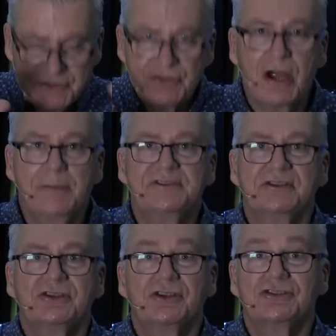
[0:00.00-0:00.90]
tribes
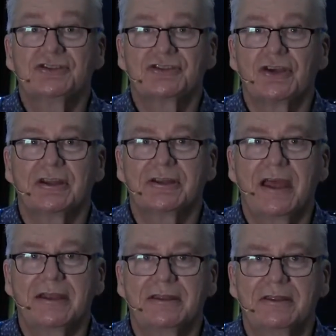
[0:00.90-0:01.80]
and
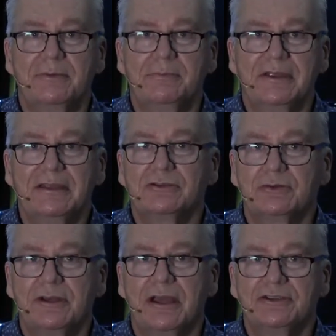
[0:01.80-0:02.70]
consolidated them into
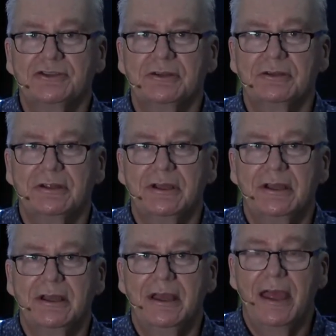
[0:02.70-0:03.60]
a nation.
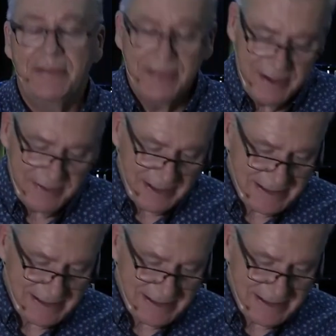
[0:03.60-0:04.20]
And there they